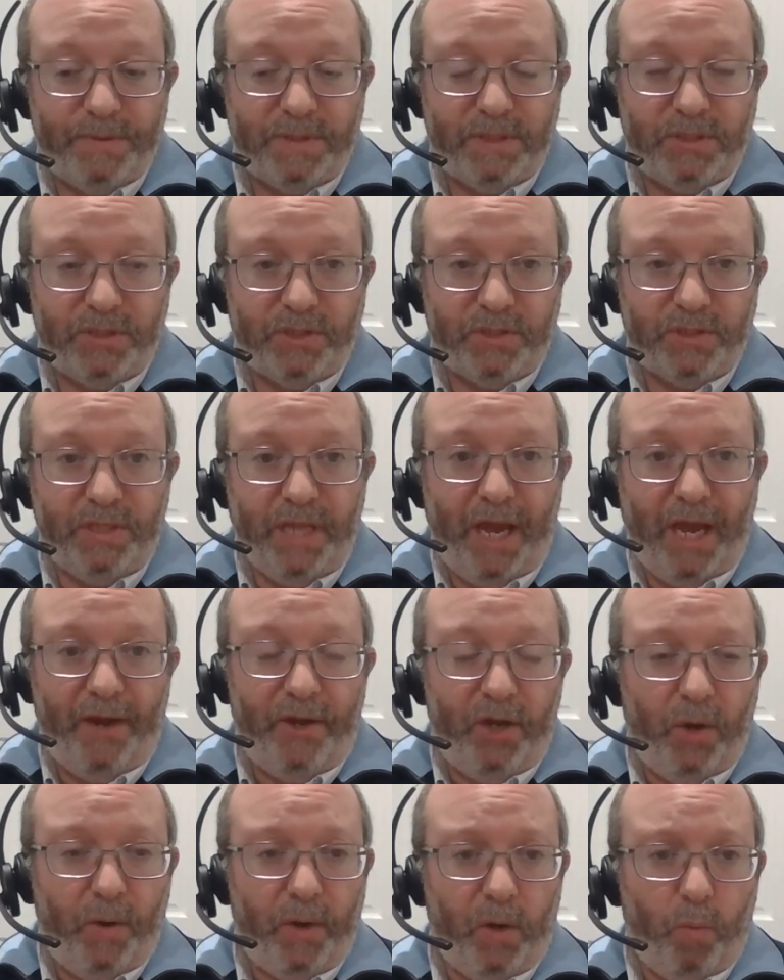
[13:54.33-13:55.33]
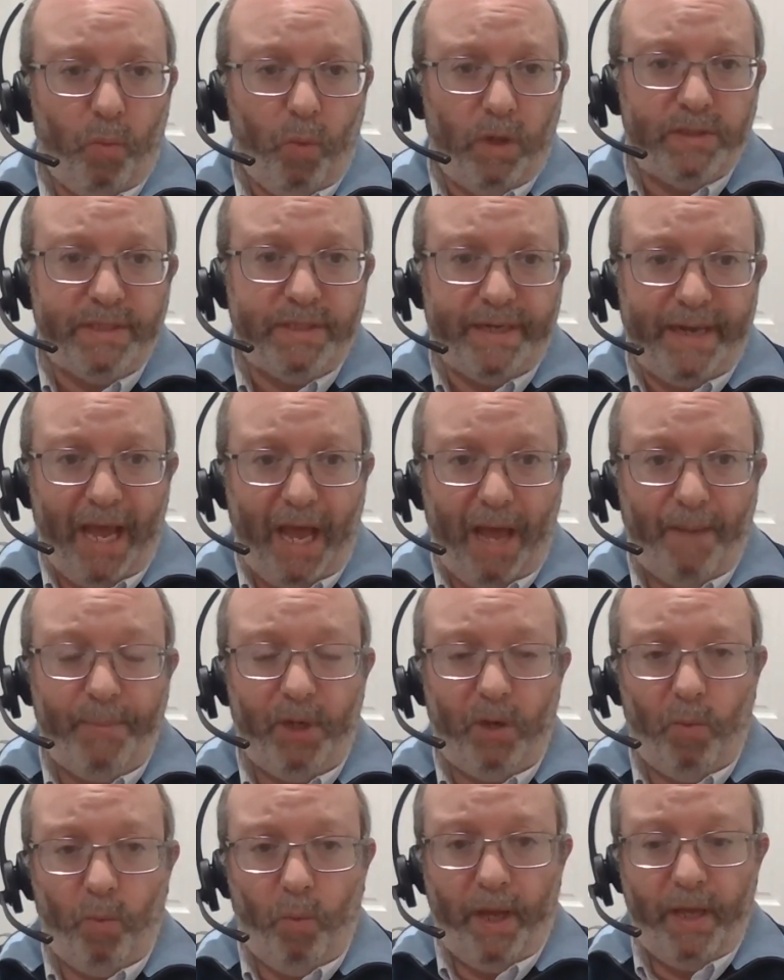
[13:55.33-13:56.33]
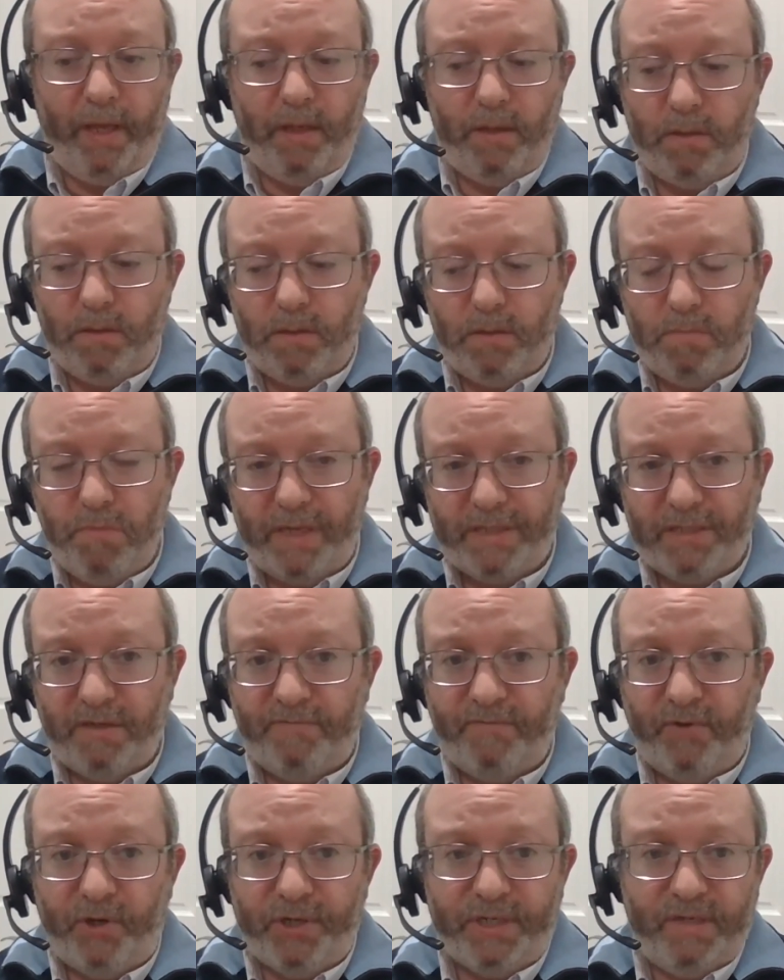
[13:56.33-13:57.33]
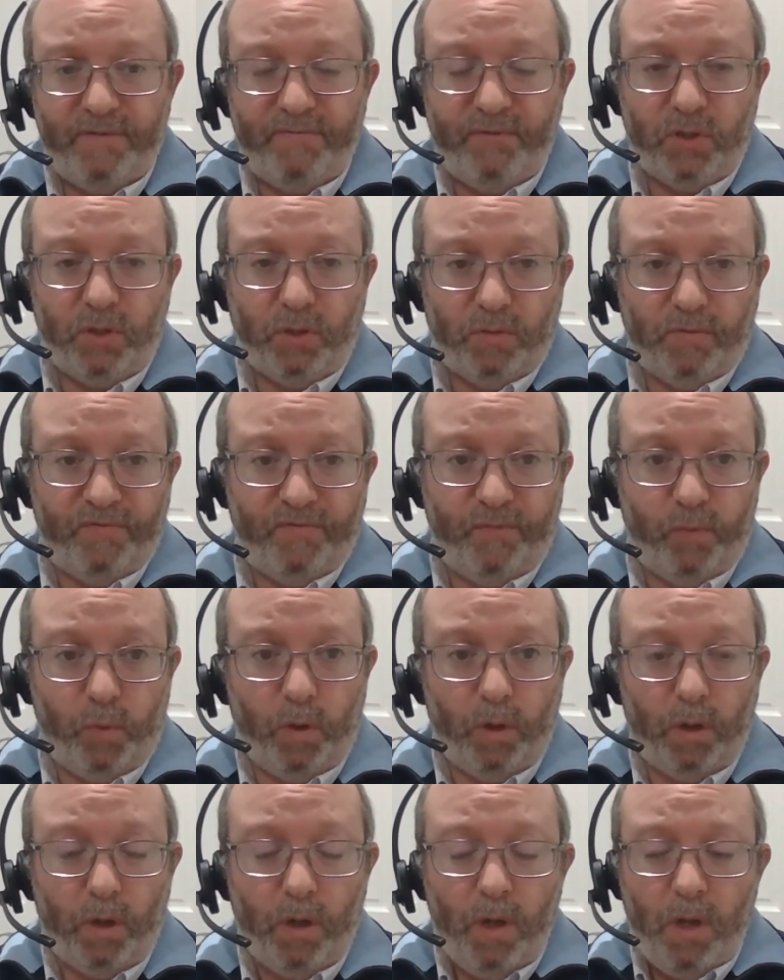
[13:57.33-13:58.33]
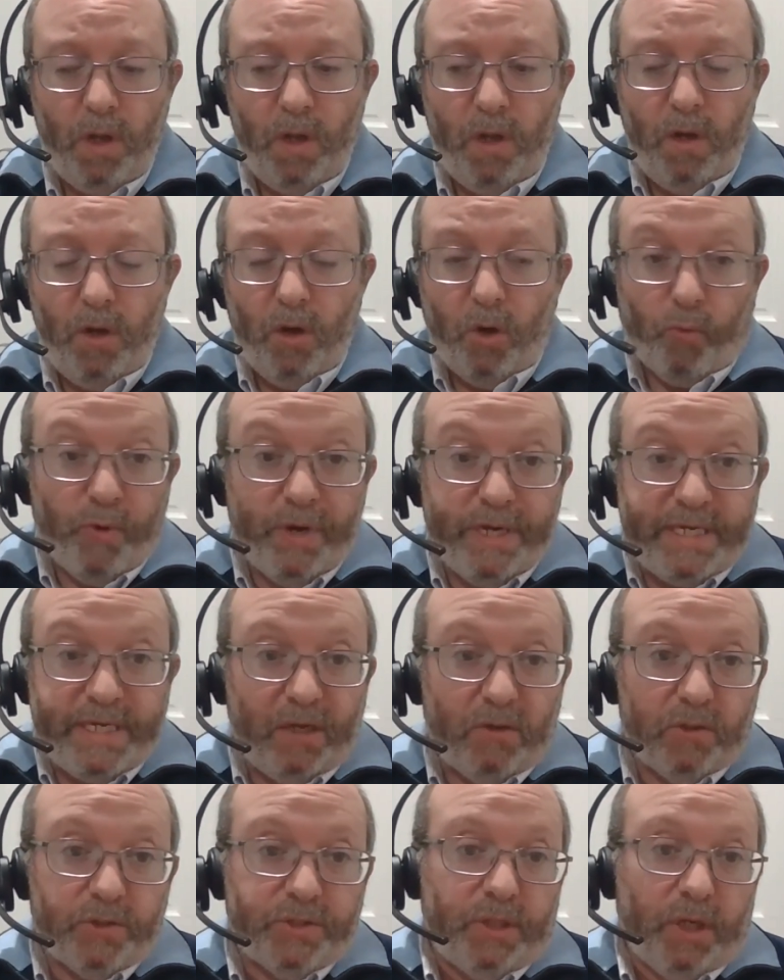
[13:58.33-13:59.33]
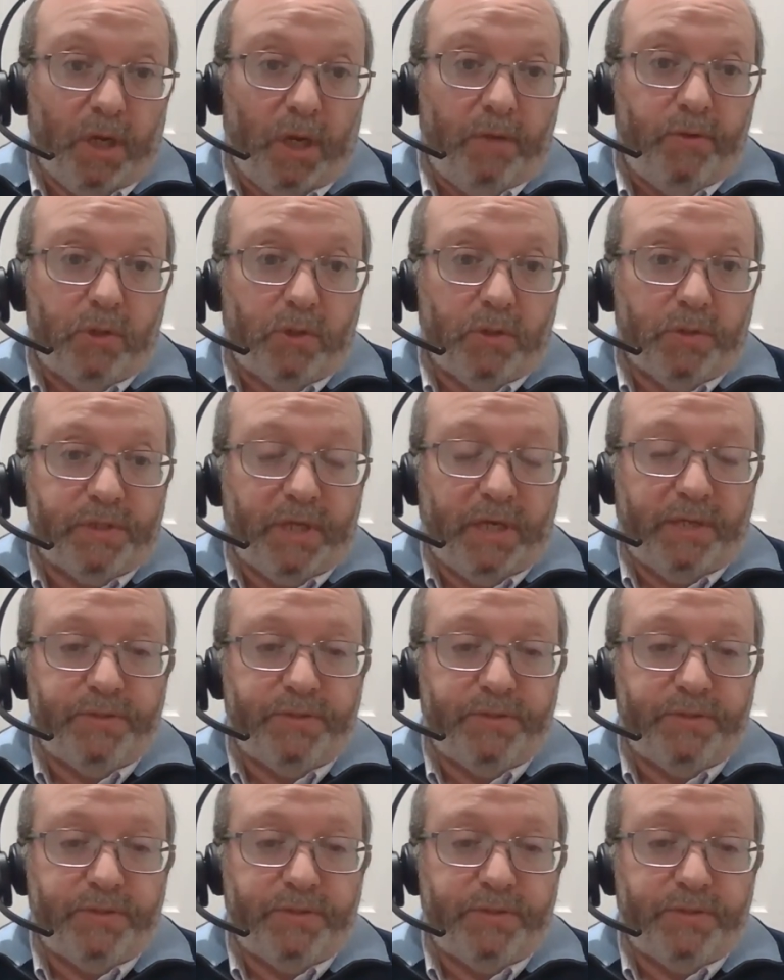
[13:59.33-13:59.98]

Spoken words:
and just not knowing what's going to happen and when makes it very difficult for retailers and others as